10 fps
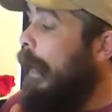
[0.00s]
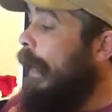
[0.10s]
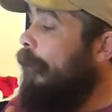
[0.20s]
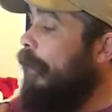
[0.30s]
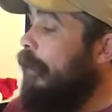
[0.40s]

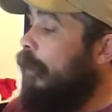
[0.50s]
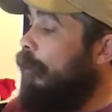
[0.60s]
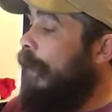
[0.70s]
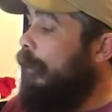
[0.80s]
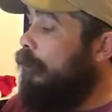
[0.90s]
and then go
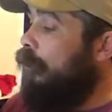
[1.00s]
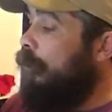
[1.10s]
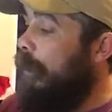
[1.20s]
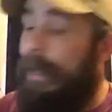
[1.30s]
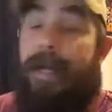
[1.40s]
down to
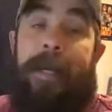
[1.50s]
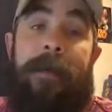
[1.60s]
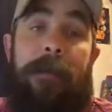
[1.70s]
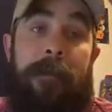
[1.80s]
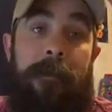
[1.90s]

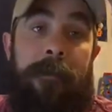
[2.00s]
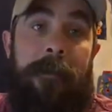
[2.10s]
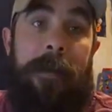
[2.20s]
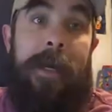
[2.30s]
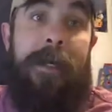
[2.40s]
line
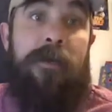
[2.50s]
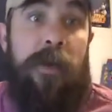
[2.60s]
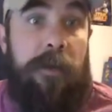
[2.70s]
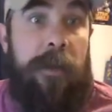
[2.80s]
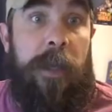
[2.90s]
and
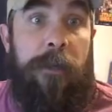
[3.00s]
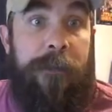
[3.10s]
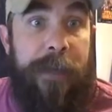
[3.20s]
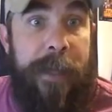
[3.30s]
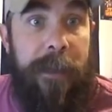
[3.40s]
turn the
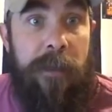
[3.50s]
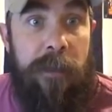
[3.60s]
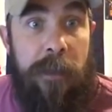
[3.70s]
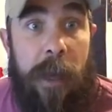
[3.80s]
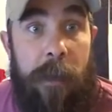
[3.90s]

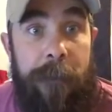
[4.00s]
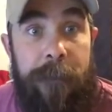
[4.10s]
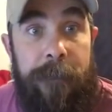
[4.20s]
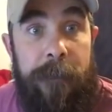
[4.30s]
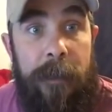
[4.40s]
notifications
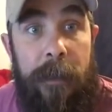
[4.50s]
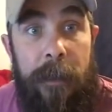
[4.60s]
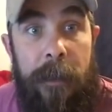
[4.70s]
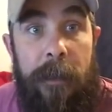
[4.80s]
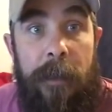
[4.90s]
off.
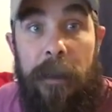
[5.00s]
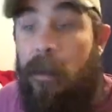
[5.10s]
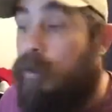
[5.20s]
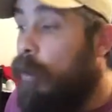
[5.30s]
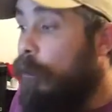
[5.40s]

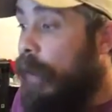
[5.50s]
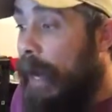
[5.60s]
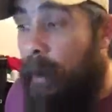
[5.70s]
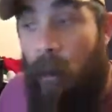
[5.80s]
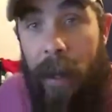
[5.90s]
So
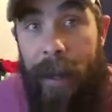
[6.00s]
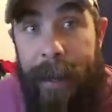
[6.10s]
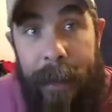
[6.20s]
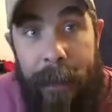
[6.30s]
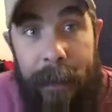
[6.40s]
that
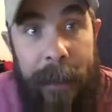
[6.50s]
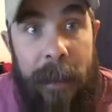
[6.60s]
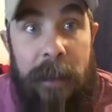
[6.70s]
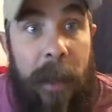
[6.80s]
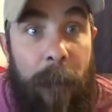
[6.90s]
way
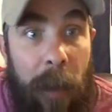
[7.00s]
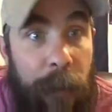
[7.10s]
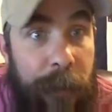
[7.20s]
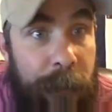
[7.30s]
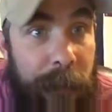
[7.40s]
it's not
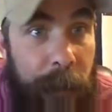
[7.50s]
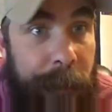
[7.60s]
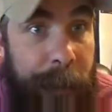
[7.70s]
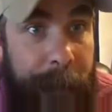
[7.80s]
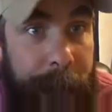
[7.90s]
blowing your
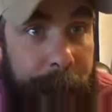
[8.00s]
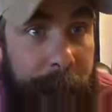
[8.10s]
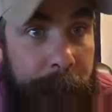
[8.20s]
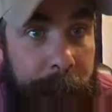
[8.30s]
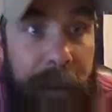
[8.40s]
phone up,
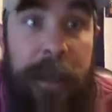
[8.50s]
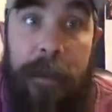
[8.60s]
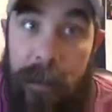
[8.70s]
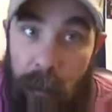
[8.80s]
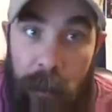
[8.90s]

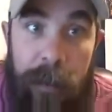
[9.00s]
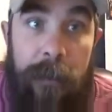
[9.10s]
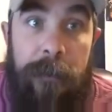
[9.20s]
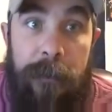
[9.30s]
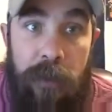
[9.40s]
because it will.
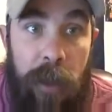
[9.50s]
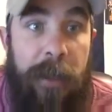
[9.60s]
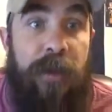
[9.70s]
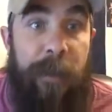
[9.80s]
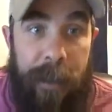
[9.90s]

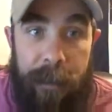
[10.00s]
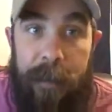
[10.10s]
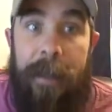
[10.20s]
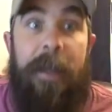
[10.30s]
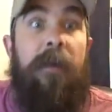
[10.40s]
Trust me,
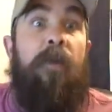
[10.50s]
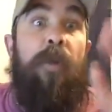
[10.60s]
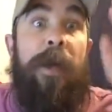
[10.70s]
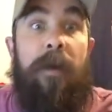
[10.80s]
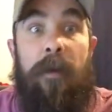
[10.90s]
it
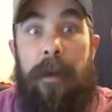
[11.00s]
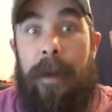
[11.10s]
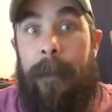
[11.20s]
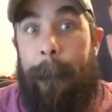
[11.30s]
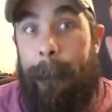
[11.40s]
will
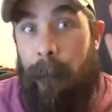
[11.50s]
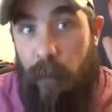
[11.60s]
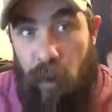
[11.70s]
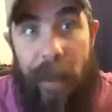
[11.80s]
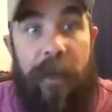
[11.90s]

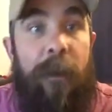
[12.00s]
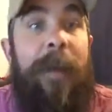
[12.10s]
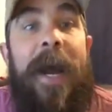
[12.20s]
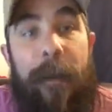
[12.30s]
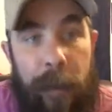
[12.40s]
drain your
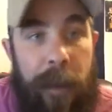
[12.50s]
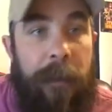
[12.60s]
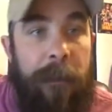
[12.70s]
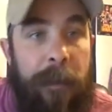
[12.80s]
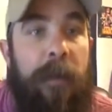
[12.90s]
battery.
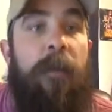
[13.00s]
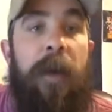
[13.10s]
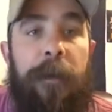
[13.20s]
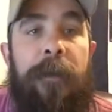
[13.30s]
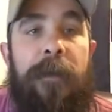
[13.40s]
It'll
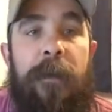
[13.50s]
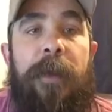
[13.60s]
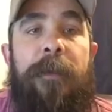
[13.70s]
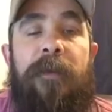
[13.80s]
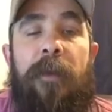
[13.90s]
blow your phone
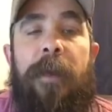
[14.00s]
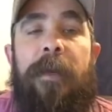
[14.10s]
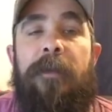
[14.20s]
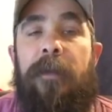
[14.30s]
up so much.